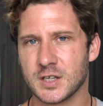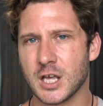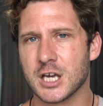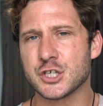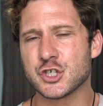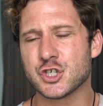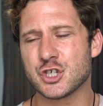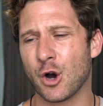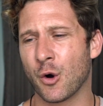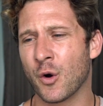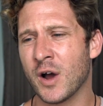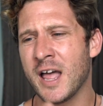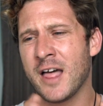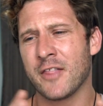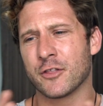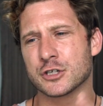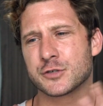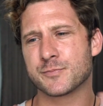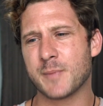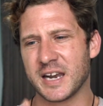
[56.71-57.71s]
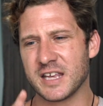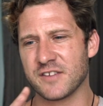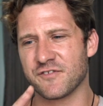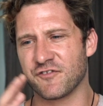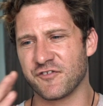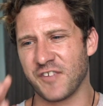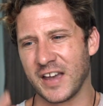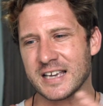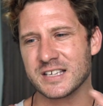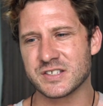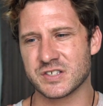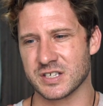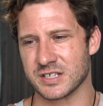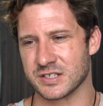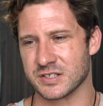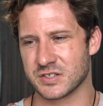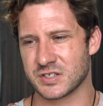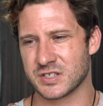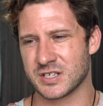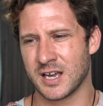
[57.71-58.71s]
And so there's many
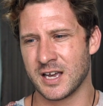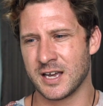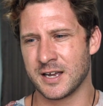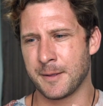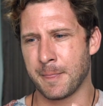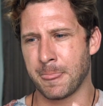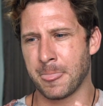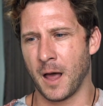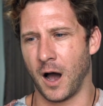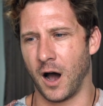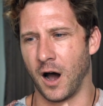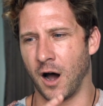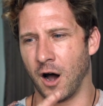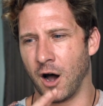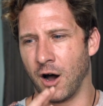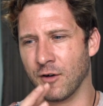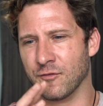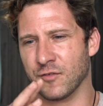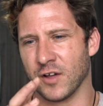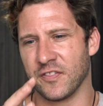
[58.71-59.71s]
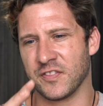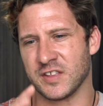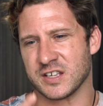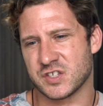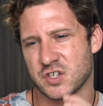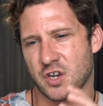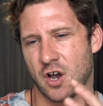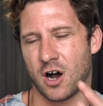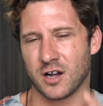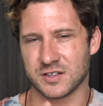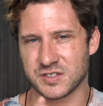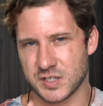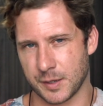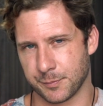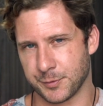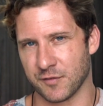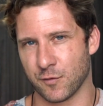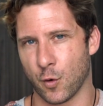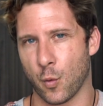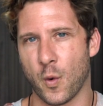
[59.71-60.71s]
phases of this
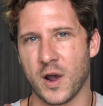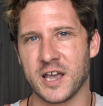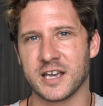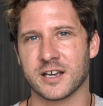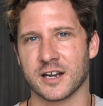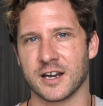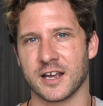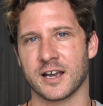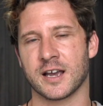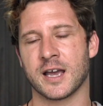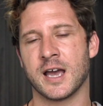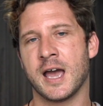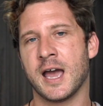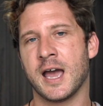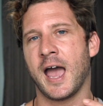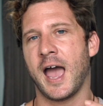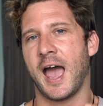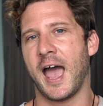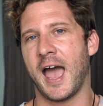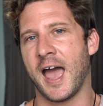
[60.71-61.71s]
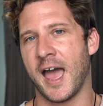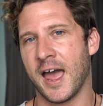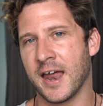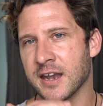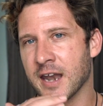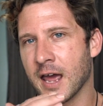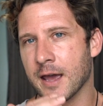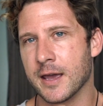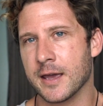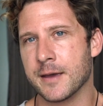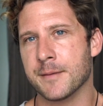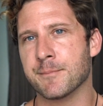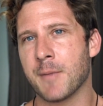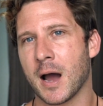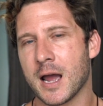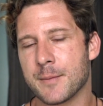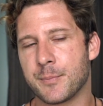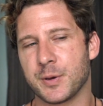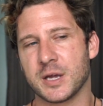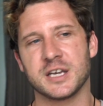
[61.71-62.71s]
concept of awakening. And in
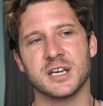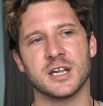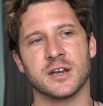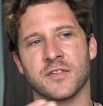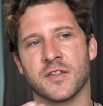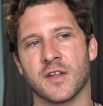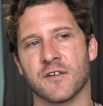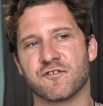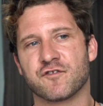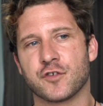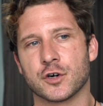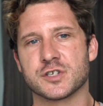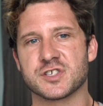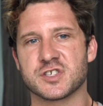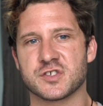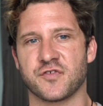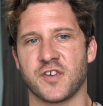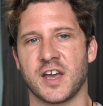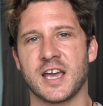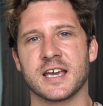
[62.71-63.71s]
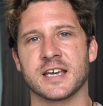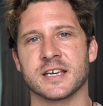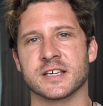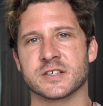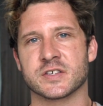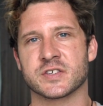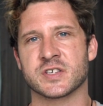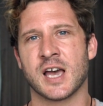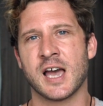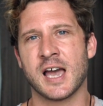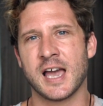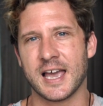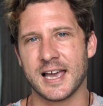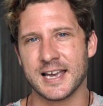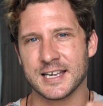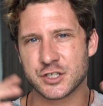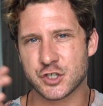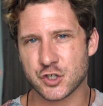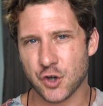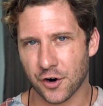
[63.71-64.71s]
my opinion, the first phase
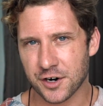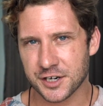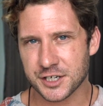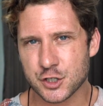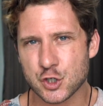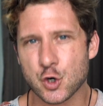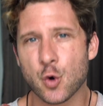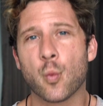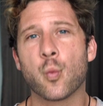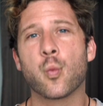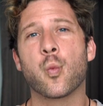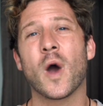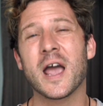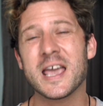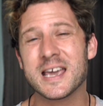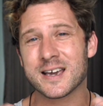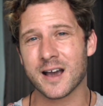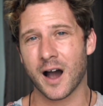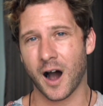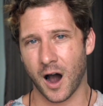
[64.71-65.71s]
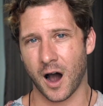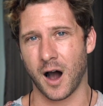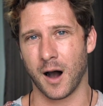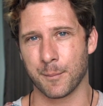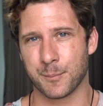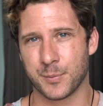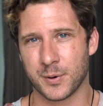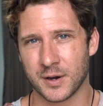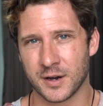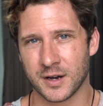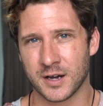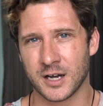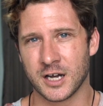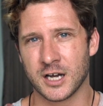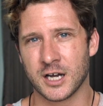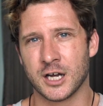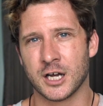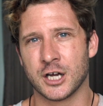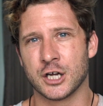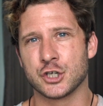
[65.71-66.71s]
is starting to wake up
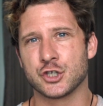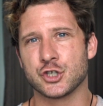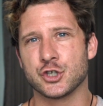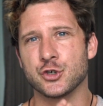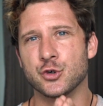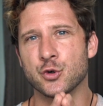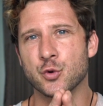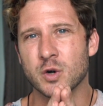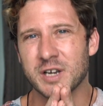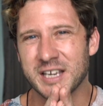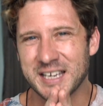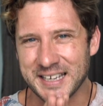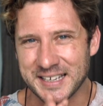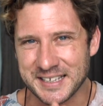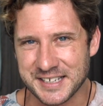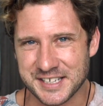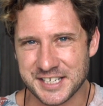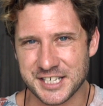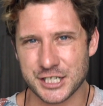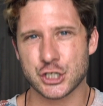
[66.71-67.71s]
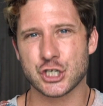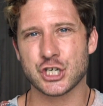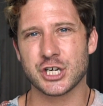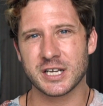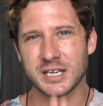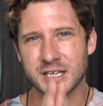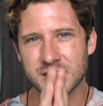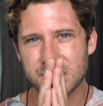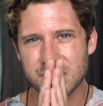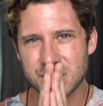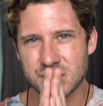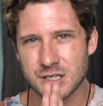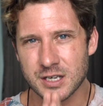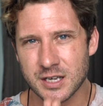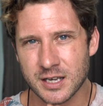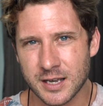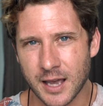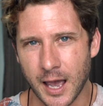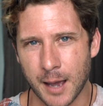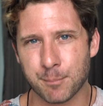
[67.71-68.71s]
to conditionings
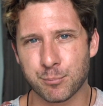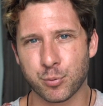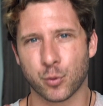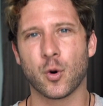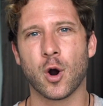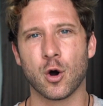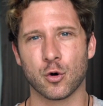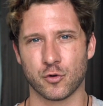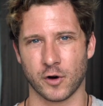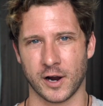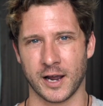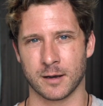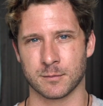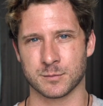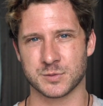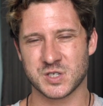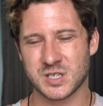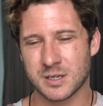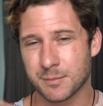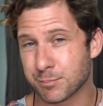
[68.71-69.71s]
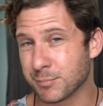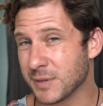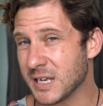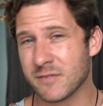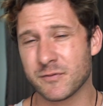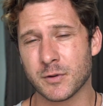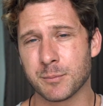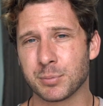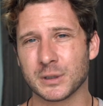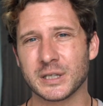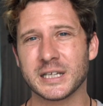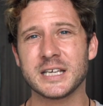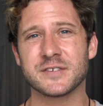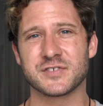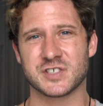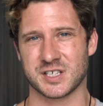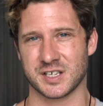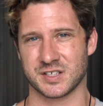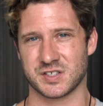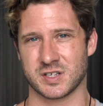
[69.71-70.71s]
and programs, even belief
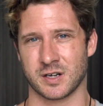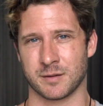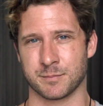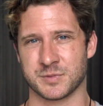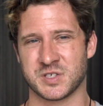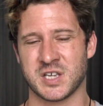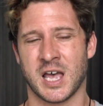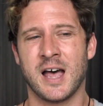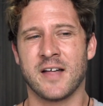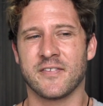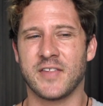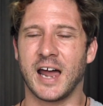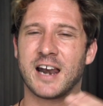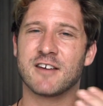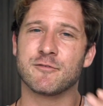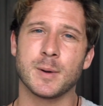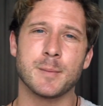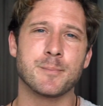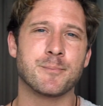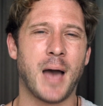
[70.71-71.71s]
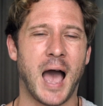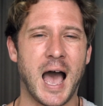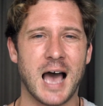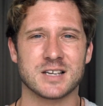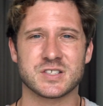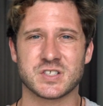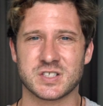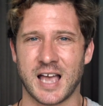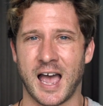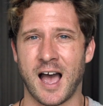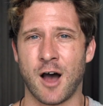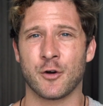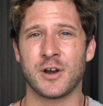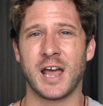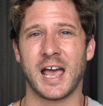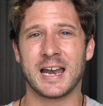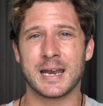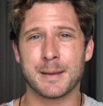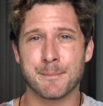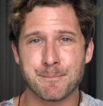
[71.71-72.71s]
systems that have been passed
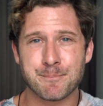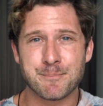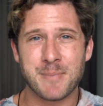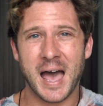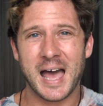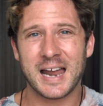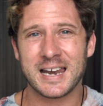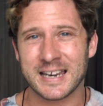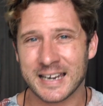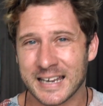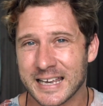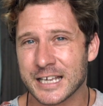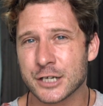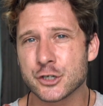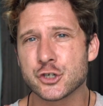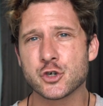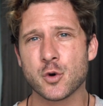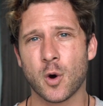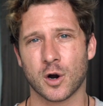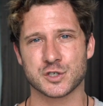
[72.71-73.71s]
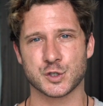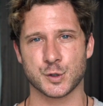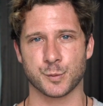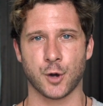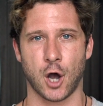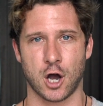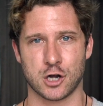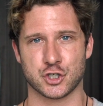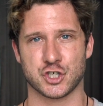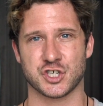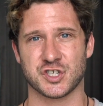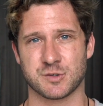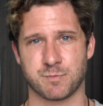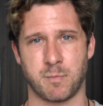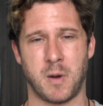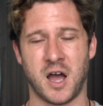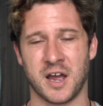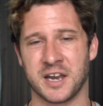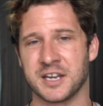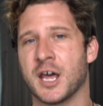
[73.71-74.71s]
down and embedded into our subconscious
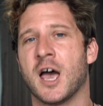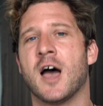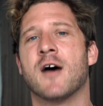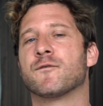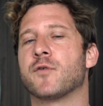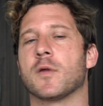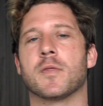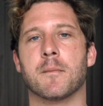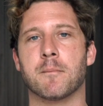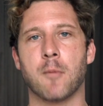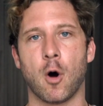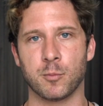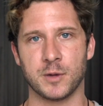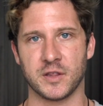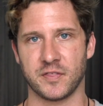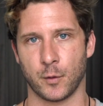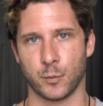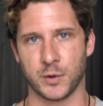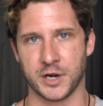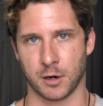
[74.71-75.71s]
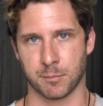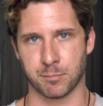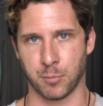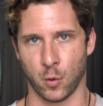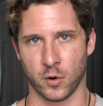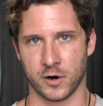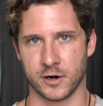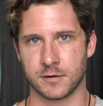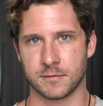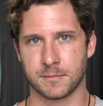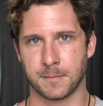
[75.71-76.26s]
mind from the moment that we are born.